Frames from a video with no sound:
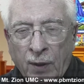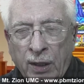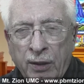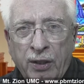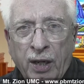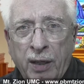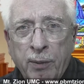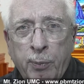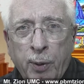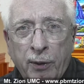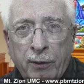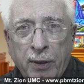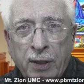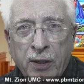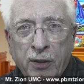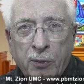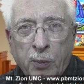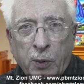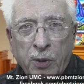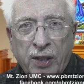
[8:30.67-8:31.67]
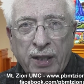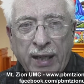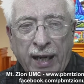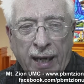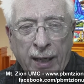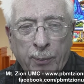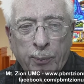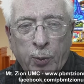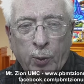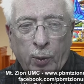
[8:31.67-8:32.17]
Tiberius was the
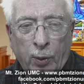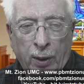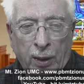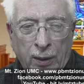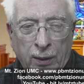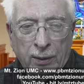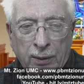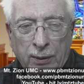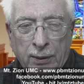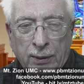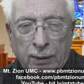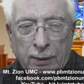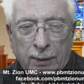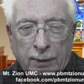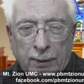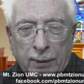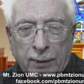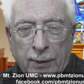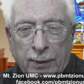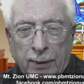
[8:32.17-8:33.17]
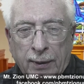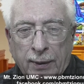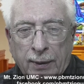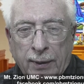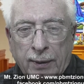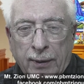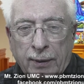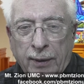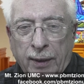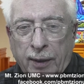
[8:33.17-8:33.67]
emperor.
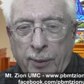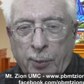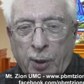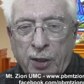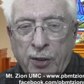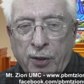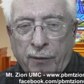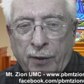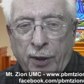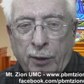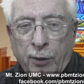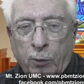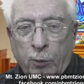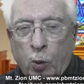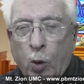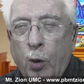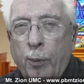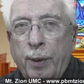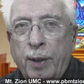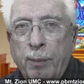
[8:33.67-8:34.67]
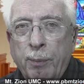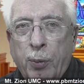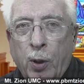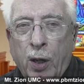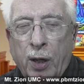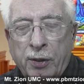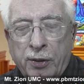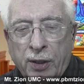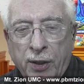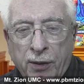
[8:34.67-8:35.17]
Then a bunch of other Roman
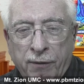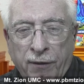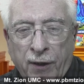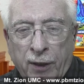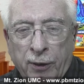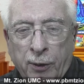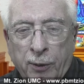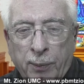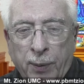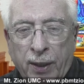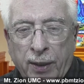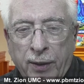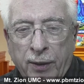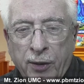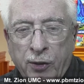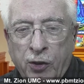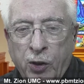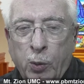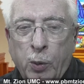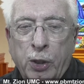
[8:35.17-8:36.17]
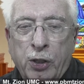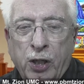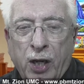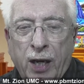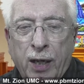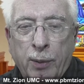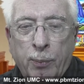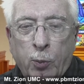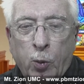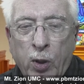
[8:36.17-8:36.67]
bosses, followed by the Jewish
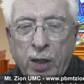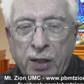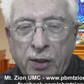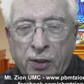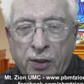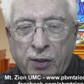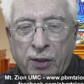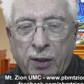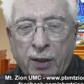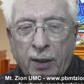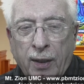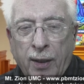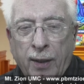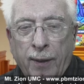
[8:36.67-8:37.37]
high priests.